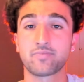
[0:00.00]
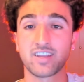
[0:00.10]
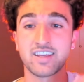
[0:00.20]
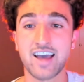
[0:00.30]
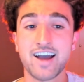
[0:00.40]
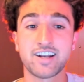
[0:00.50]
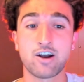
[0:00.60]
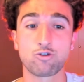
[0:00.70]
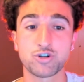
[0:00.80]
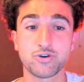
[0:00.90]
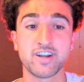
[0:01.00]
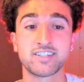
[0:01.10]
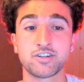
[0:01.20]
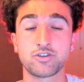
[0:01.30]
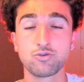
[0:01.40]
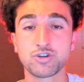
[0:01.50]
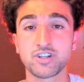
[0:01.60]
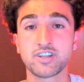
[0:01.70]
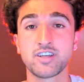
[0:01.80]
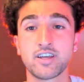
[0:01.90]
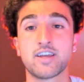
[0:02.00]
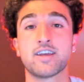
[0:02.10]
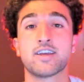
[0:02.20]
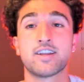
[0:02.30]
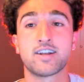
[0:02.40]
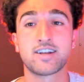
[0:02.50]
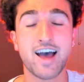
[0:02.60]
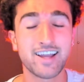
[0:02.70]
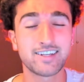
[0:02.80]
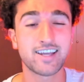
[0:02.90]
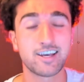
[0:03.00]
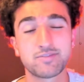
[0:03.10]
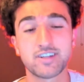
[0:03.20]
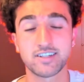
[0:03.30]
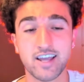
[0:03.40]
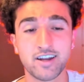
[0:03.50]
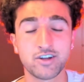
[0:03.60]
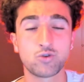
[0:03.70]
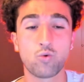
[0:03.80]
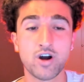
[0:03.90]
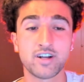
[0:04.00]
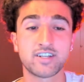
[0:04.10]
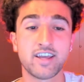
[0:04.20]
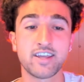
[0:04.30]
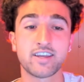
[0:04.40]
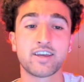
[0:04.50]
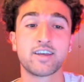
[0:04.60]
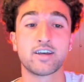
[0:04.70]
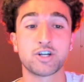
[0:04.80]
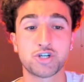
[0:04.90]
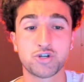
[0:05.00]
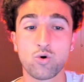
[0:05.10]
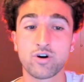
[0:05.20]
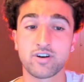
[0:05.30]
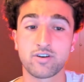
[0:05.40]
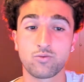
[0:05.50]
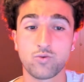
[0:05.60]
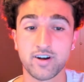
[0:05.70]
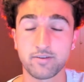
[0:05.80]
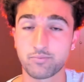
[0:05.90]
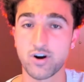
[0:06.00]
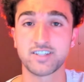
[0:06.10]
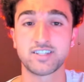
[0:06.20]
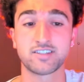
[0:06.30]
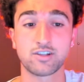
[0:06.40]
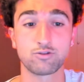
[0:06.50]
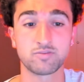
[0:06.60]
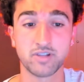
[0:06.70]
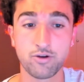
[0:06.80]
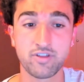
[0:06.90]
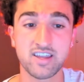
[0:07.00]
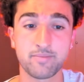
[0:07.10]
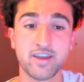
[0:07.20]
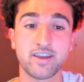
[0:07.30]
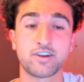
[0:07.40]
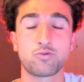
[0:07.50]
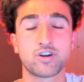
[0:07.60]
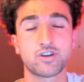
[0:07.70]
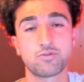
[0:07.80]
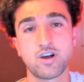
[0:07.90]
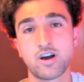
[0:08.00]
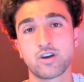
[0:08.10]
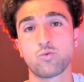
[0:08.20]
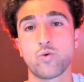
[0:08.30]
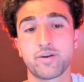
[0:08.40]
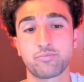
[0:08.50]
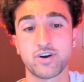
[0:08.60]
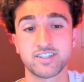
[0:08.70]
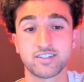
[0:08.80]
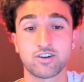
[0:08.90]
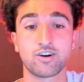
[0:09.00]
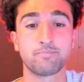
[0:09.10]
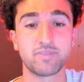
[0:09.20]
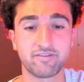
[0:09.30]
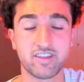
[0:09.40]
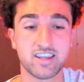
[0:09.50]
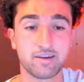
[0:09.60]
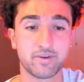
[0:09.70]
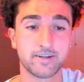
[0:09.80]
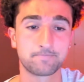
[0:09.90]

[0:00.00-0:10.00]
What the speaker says: guide our trades, and usually 9 times out of 10, you want to take a short when prices close below the EMA, and you want to go long when prices are above the EMA.